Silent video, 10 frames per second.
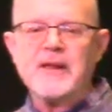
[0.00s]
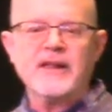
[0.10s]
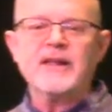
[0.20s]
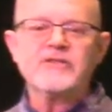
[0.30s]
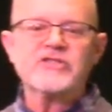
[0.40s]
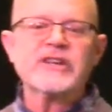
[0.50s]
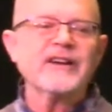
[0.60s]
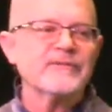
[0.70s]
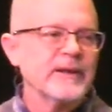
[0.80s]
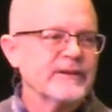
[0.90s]

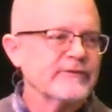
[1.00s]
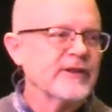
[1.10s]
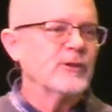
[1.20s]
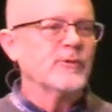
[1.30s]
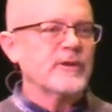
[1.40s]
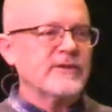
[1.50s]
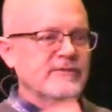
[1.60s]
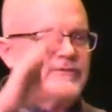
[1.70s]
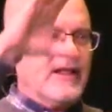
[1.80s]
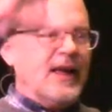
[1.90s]
instead of being filled with
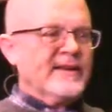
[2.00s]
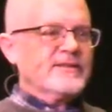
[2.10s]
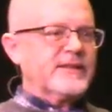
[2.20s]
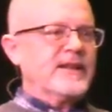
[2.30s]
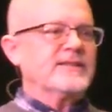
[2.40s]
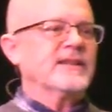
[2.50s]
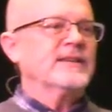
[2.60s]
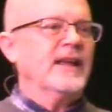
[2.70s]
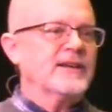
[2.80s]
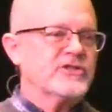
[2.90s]
flags that
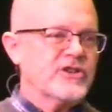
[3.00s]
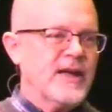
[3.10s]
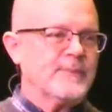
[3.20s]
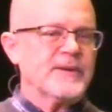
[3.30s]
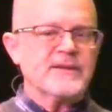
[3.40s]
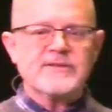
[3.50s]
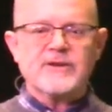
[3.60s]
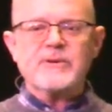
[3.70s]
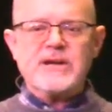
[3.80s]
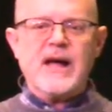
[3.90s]
designated champions
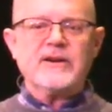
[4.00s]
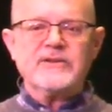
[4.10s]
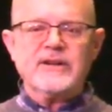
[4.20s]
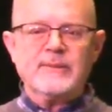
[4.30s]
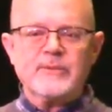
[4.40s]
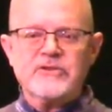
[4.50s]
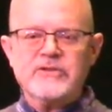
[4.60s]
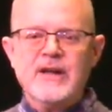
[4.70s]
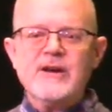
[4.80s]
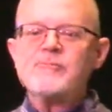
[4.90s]
and retired
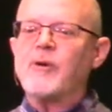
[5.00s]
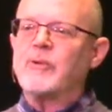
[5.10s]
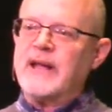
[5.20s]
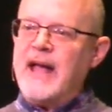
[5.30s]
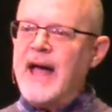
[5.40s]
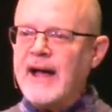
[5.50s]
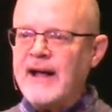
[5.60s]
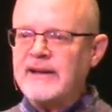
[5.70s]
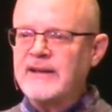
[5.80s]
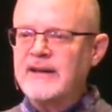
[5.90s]
numbers, what we
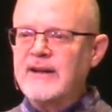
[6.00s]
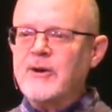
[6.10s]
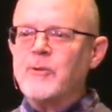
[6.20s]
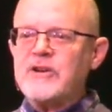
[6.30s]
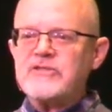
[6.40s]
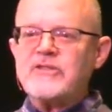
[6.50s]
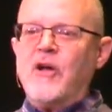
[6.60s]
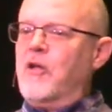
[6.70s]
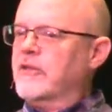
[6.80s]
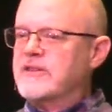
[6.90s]
had was
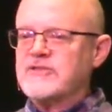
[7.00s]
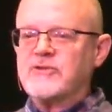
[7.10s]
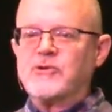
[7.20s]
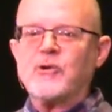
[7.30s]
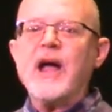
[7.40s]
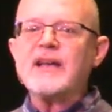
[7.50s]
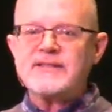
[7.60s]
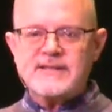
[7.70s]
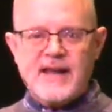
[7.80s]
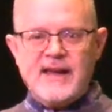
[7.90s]
all these
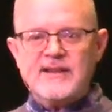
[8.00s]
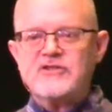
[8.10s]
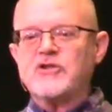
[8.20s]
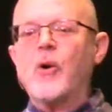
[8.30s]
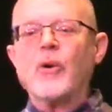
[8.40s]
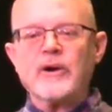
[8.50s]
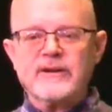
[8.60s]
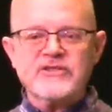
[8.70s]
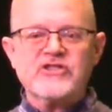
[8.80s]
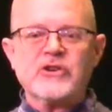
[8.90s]
grass stained,
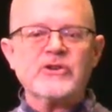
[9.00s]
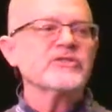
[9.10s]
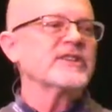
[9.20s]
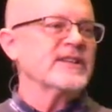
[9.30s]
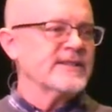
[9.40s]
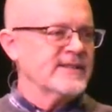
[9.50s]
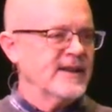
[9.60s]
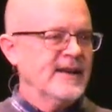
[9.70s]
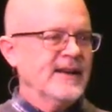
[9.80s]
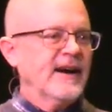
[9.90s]
torn jerseys
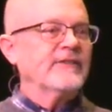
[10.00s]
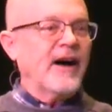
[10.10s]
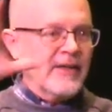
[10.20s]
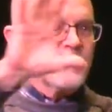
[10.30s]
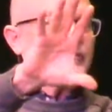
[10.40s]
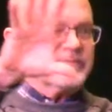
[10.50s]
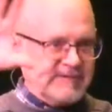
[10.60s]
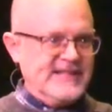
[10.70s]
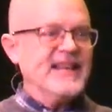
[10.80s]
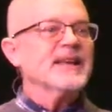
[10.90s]
of
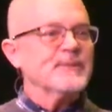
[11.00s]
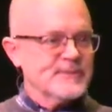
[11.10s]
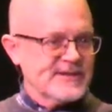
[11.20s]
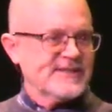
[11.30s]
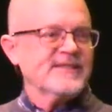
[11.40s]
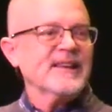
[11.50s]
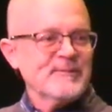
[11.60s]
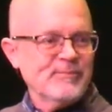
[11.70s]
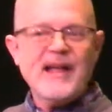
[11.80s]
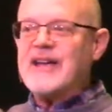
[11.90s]
other teams
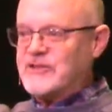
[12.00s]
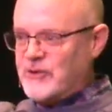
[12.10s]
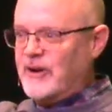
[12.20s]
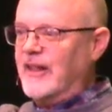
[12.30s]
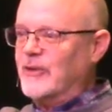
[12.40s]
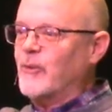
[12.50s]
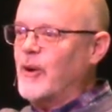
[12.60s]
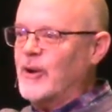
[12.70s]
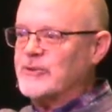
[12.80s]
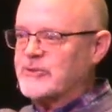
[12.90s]
plastered on the
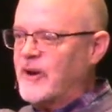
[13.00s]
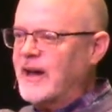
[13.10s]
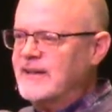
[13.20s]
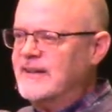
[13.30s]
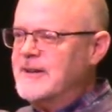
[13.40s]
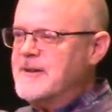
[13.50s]
walls, right?